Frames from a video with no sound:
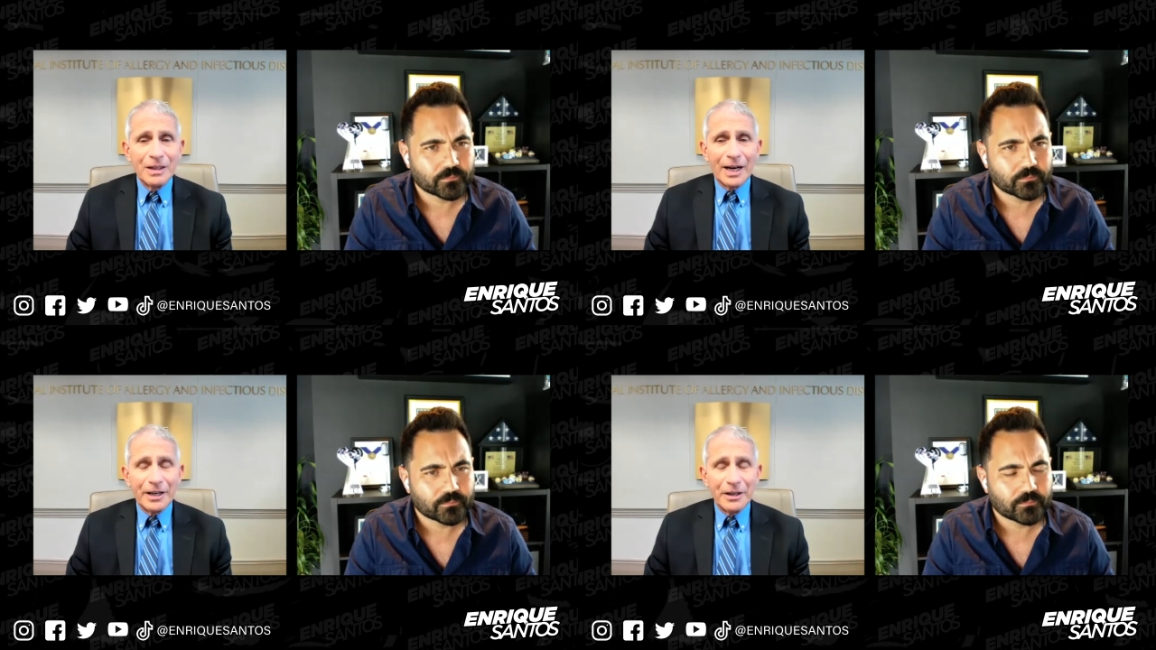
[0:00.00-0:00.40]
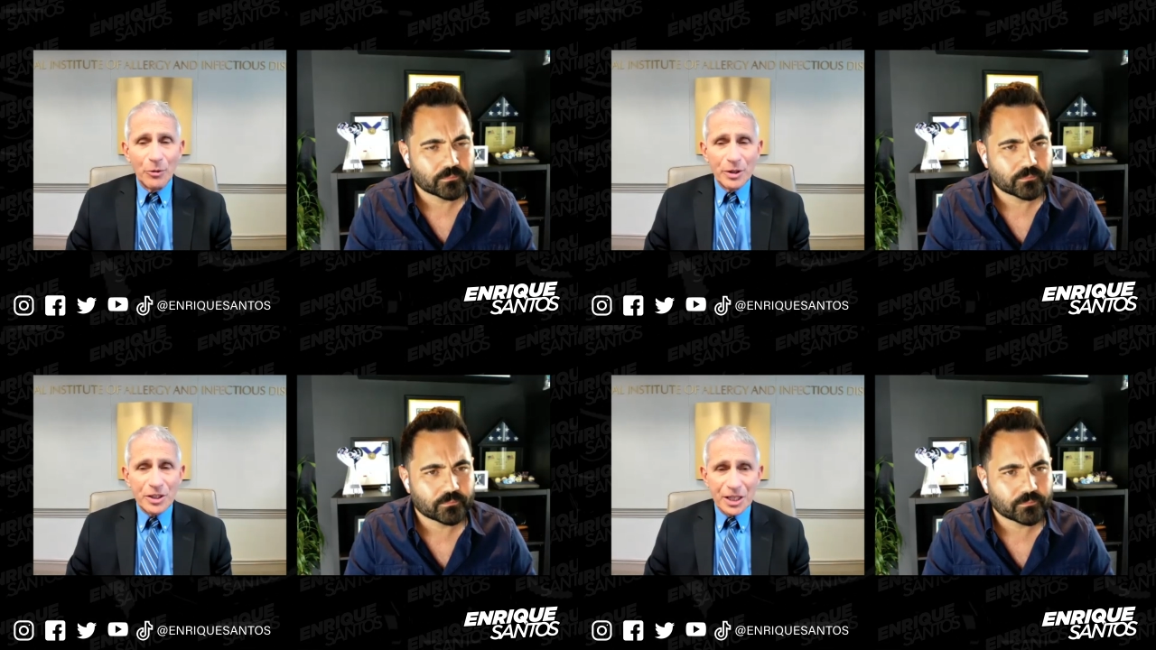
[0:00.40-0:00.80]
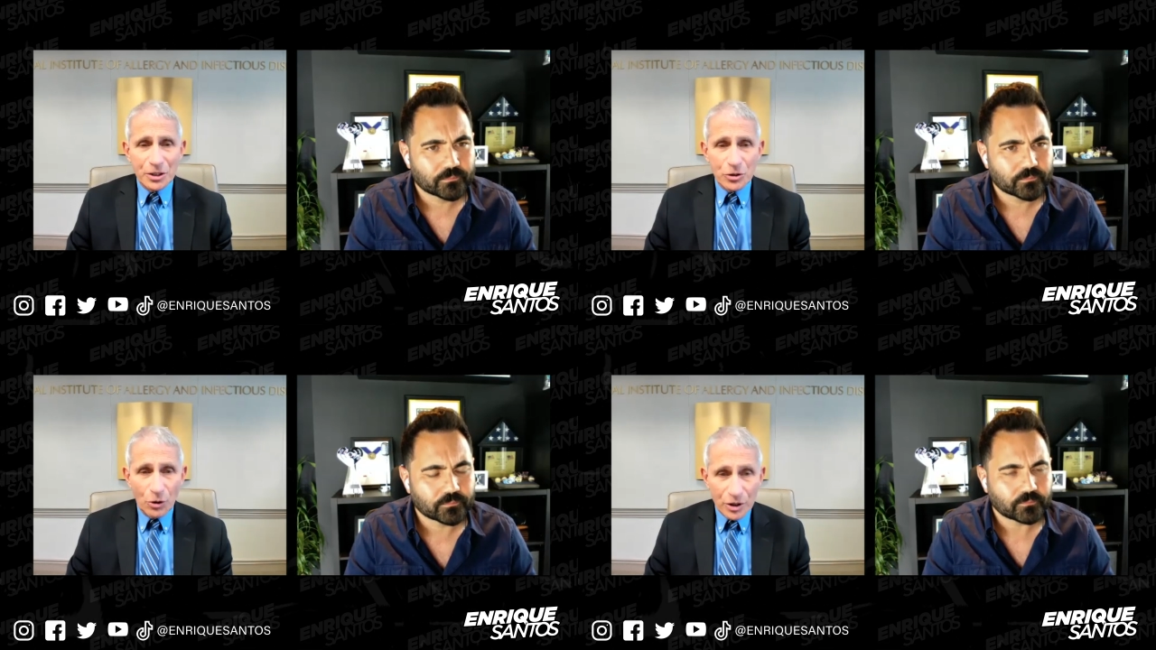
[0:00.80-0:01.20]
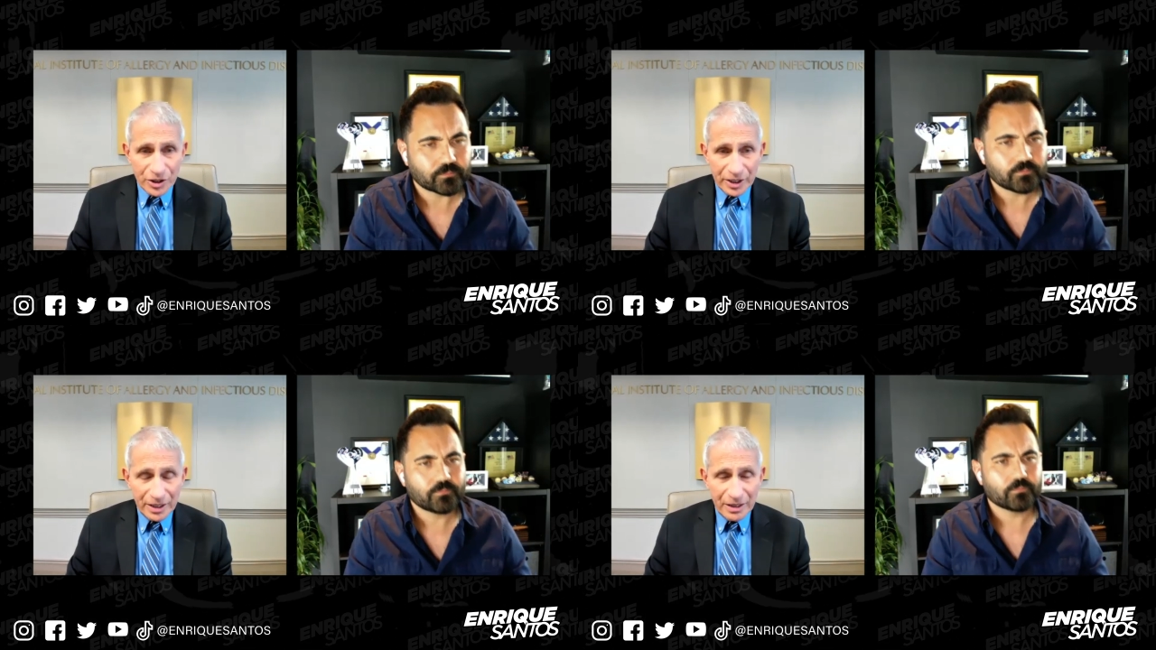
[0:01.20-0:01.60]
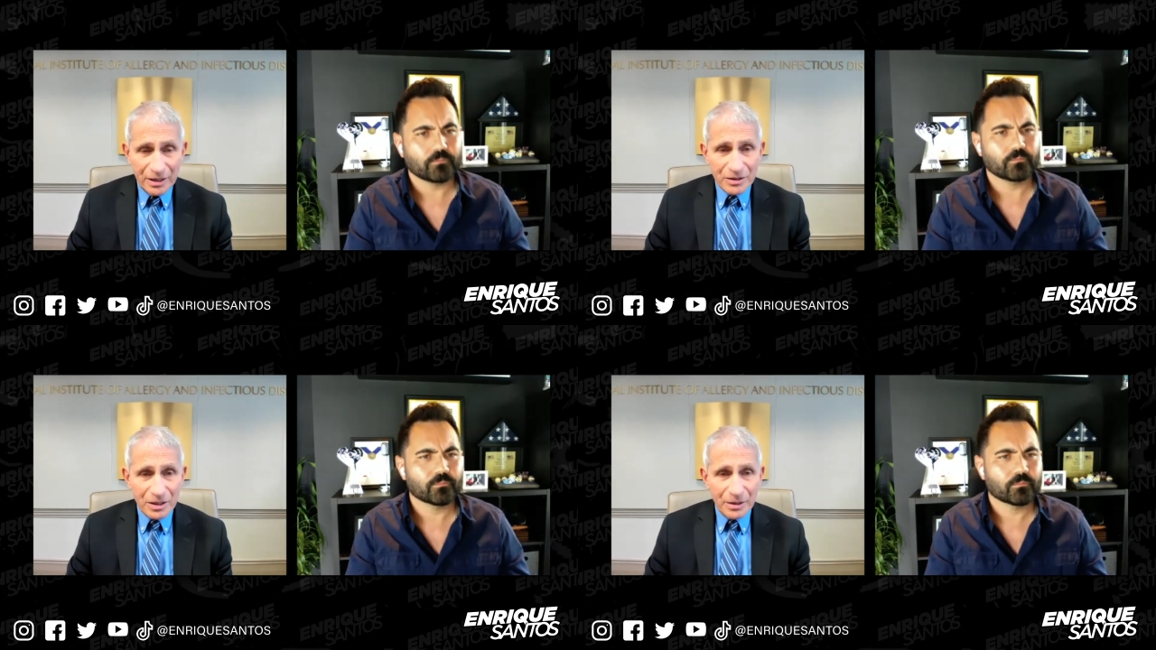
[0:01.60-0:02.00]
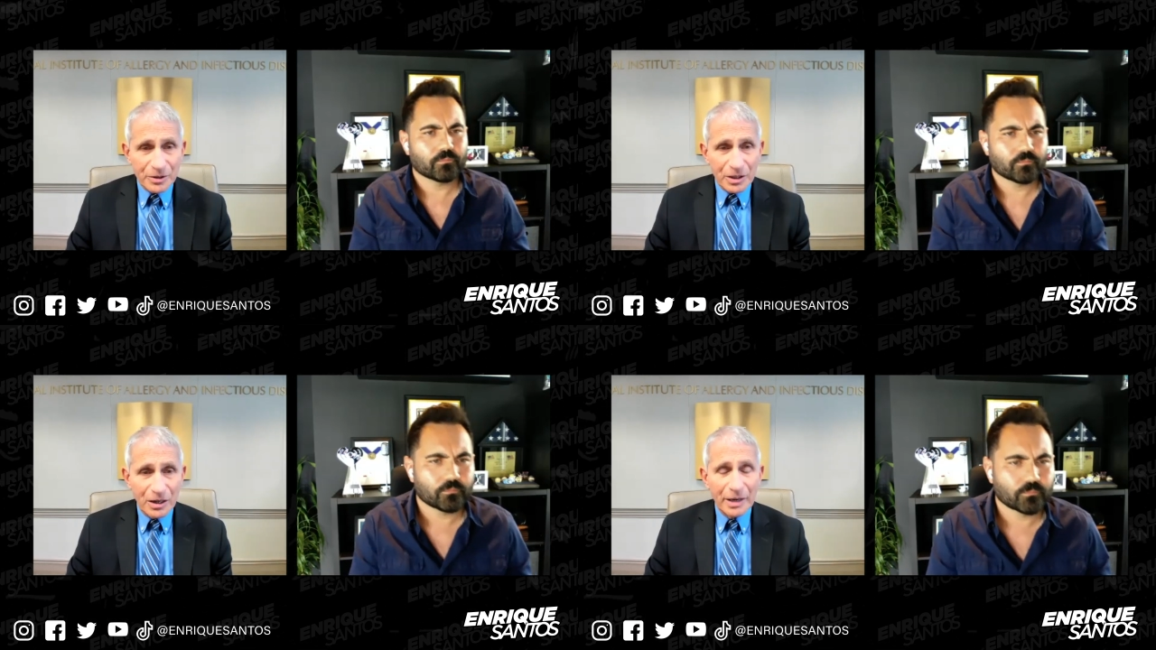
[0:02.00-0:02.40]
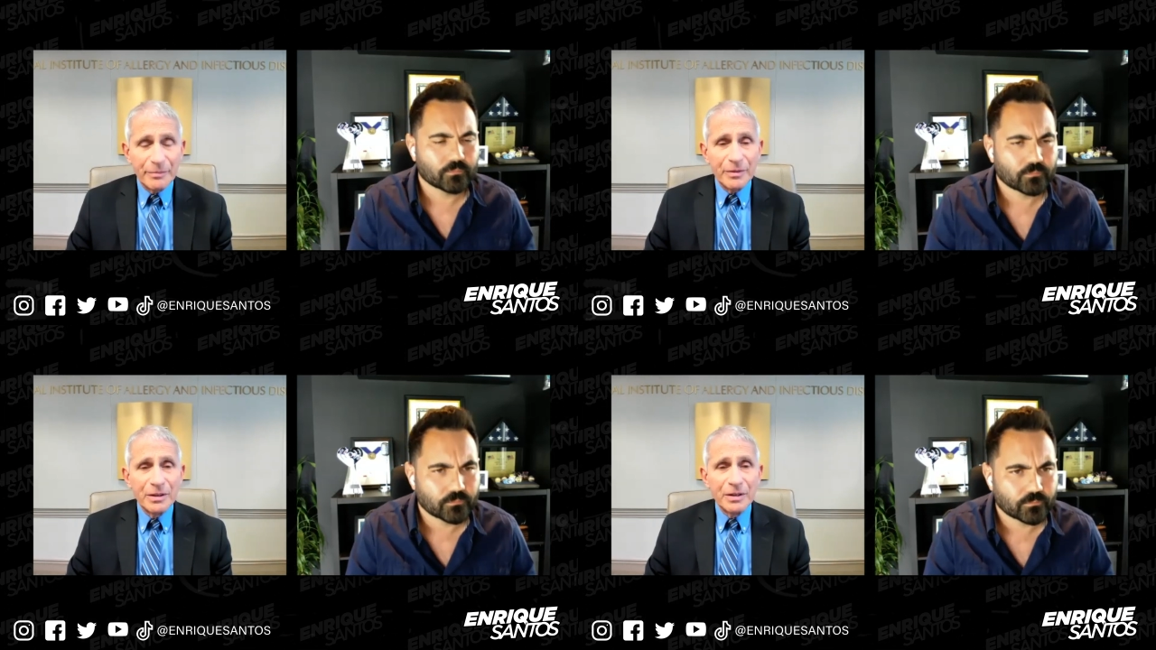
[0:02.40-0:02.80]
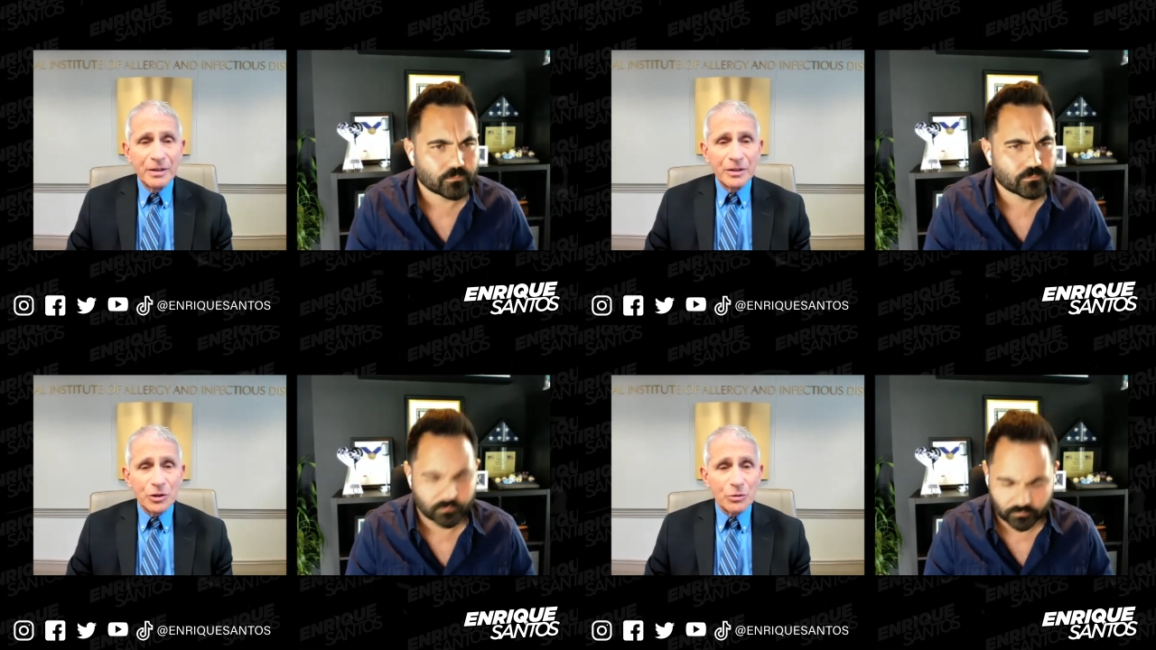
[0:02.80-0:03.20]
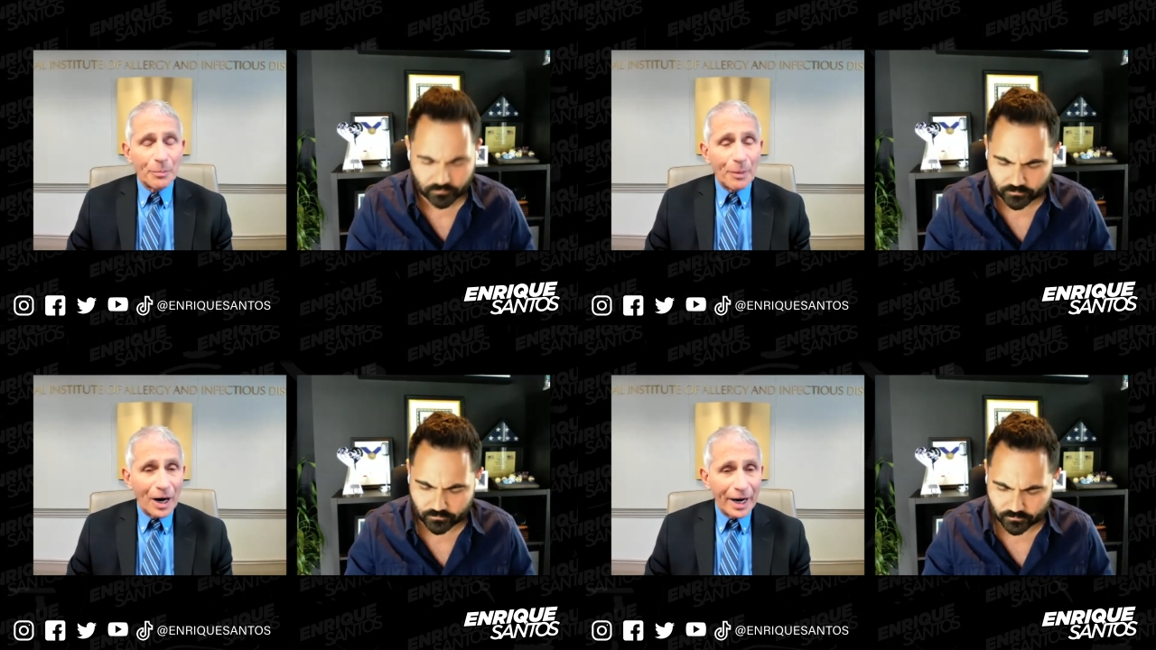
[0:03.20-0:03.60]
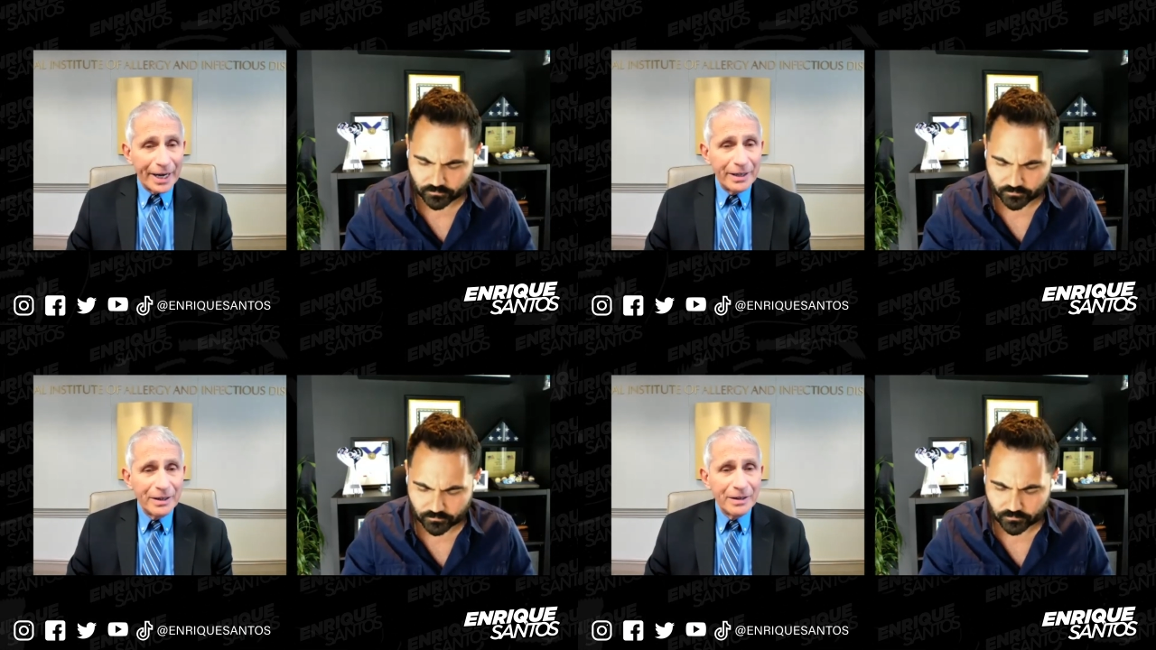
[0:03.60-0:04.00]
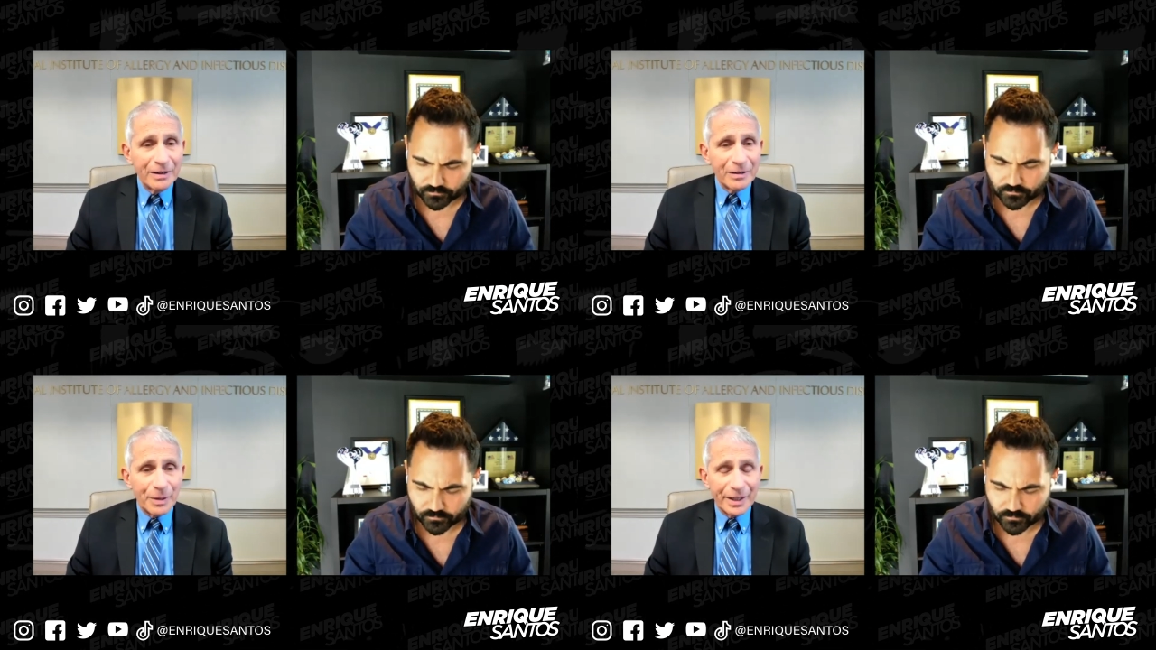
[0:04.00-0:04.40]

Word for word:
Speaker 1: I know it's exhausting sometime to abide by